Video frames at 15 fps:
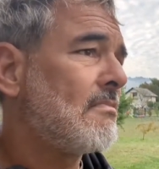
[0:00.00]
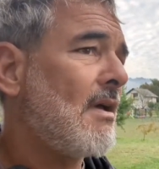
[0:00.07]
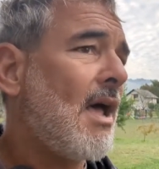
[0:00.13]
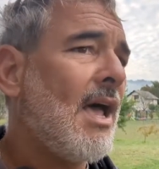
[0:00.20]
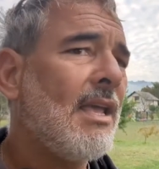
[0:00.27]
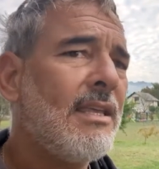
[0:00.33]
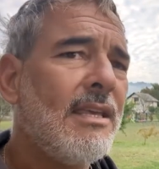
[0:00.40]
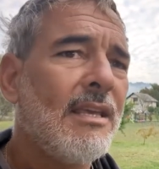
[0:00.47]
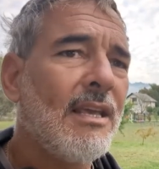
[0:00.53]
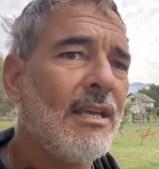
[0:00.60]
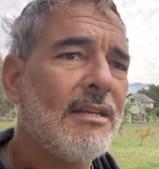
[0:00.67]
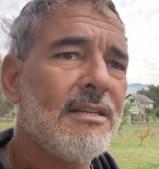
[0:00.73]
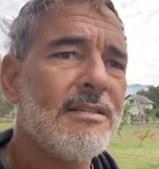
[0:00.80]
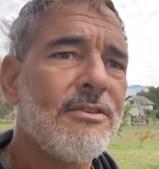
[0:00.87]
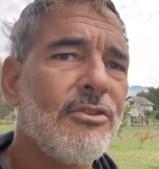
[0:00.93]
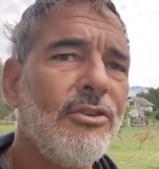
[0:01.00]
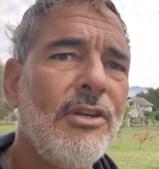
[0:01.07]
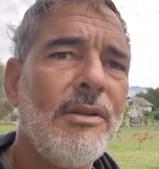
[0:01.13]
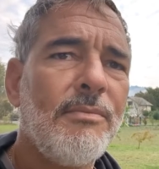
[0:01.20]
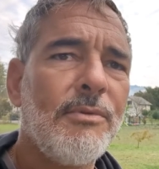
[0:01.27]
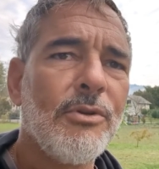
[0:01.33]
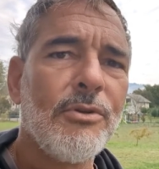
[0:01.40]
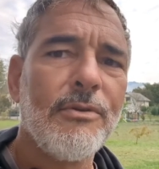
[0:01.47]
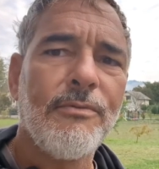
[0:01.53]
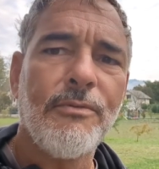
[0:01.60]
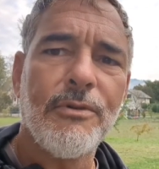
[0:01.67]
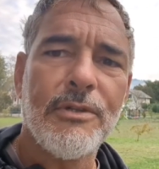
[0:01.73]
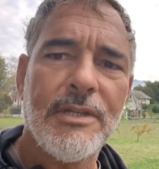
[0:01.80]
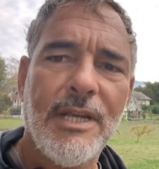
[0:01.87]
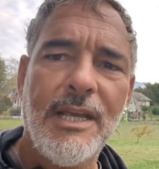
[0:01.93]
hiking at this really
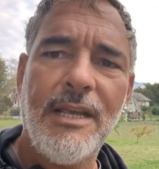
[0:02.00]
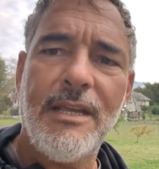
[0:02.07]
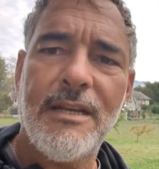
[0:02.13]
beautiful day,